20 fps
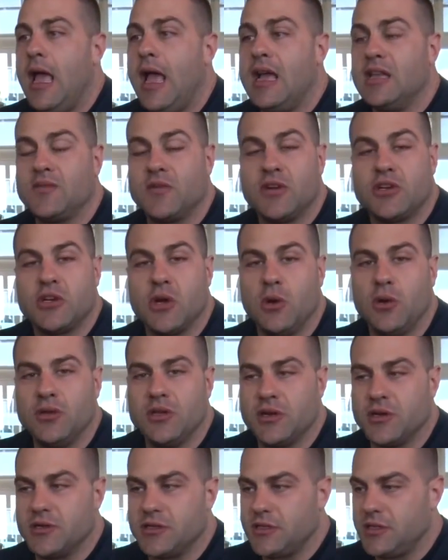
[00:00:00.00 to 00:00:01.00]
As for
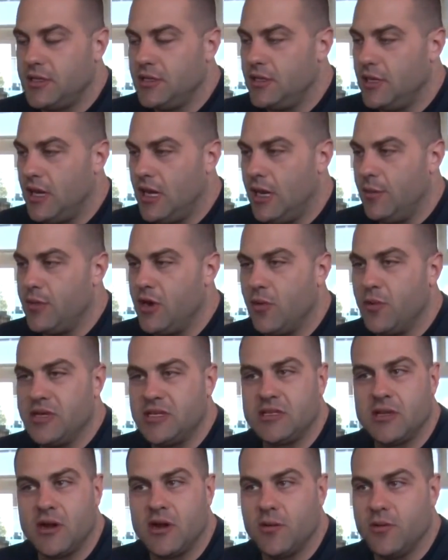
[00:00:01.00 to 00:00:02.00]
shoulders, you know, we
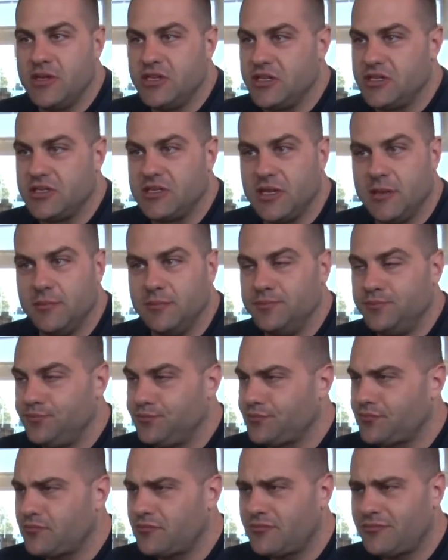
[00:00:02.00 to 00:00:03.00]
started with just some,
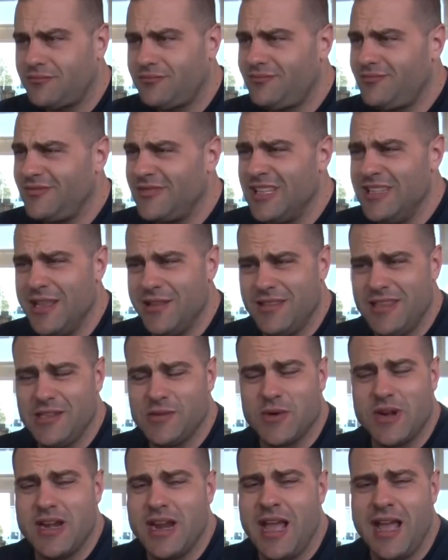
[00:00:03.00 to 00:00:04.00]

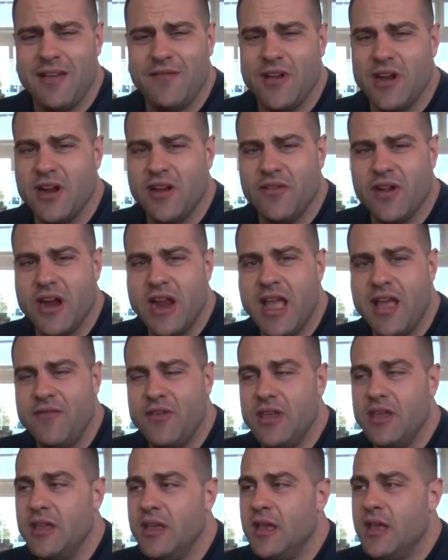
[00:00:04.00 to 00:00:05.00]
these were not very
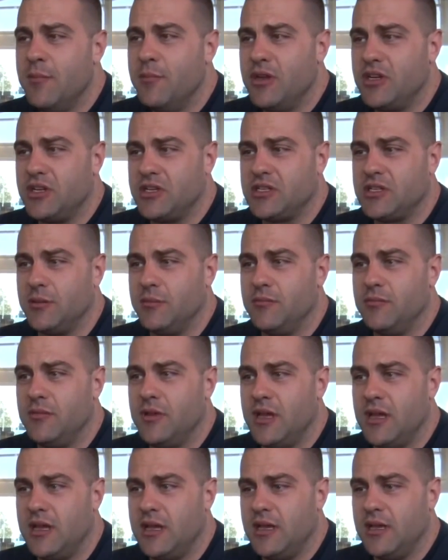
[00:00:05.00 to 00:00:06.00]
heavy, but just some,
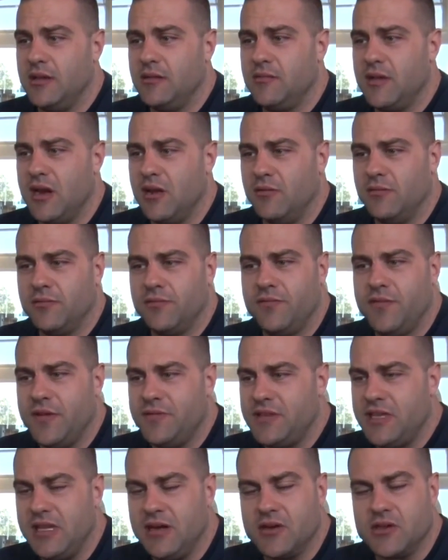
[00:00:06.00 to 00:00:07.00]
you know,
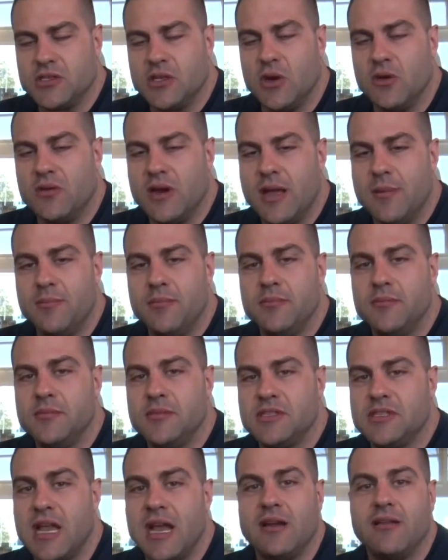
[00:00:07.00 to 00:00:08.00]
15 or so rep
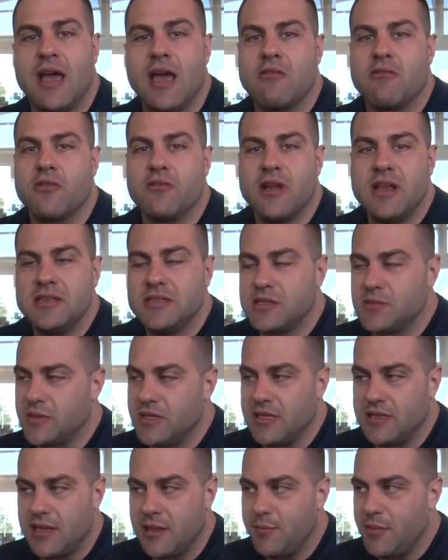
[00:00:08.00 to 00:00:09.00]
side lateral raises
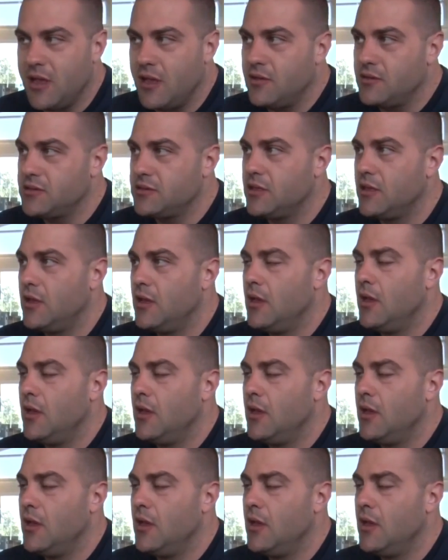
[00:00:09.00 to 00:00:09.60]
with the dumbbells.